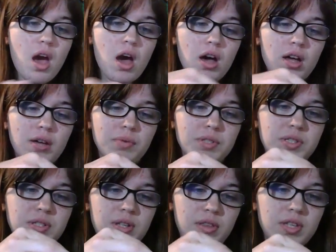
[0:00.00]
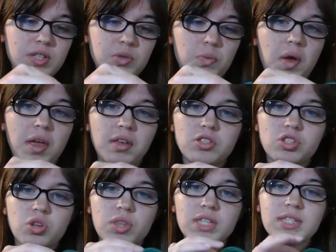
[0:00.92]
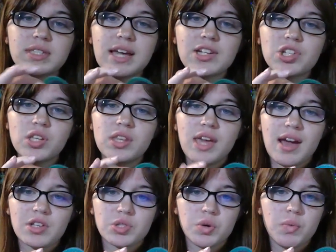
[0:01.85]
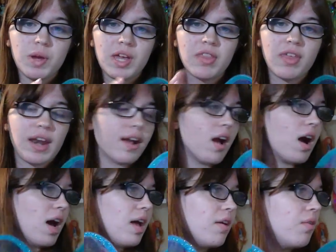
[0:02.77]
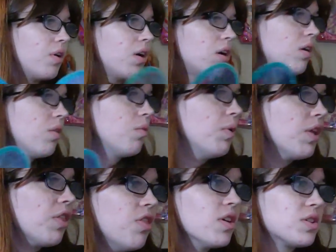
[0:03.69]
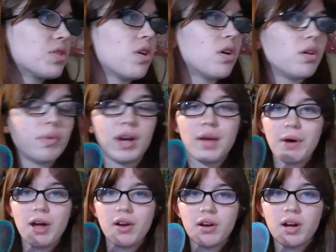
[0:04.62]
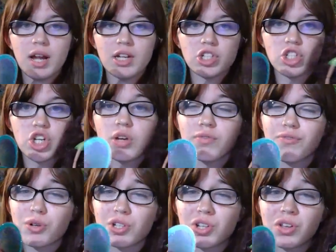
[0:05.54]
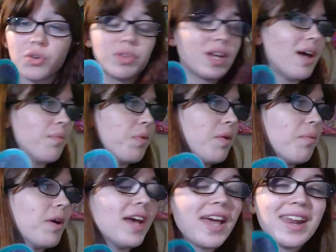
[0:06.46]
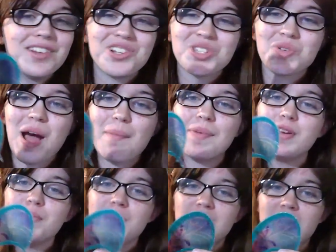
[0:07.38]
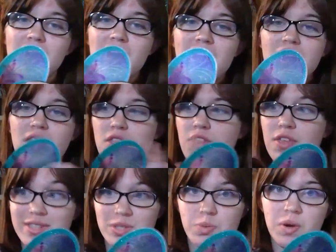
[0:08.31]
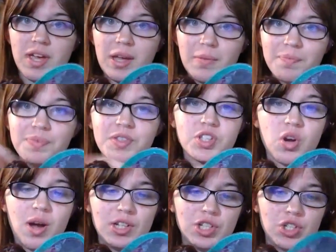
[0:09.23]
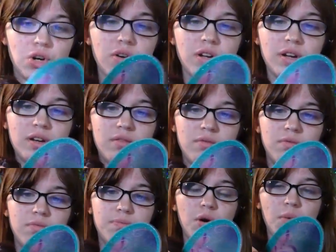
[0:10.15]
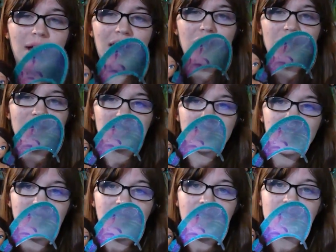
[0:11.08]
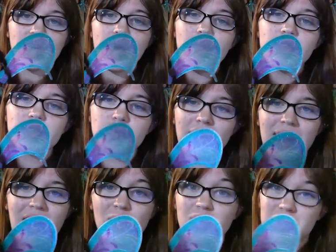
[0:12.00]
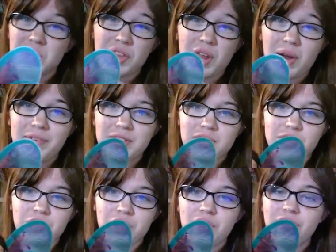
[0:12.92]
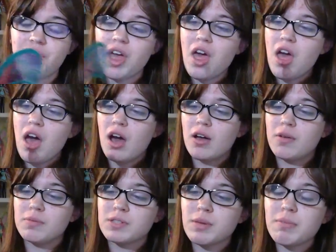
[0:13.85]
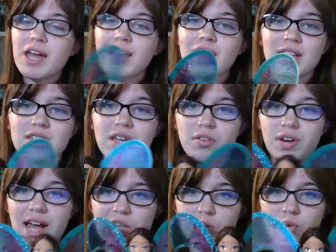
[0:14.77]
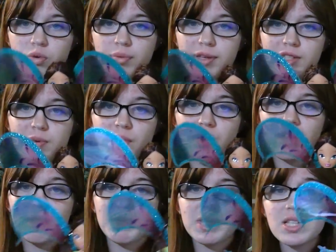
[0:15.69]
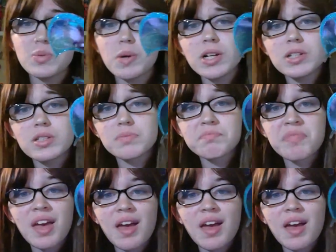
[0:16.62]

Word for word: Uh, it was this wing. So this is actually the extra wing that I got with this doll when I bought her, and she unfortunately only had one wing, and it just so happened to be this wing. So I just turned it around, and it's not- it's obvious right now, but it's not that obvious on the shelf. Um, someday I'd like to get her an actual replacement wing, but this works.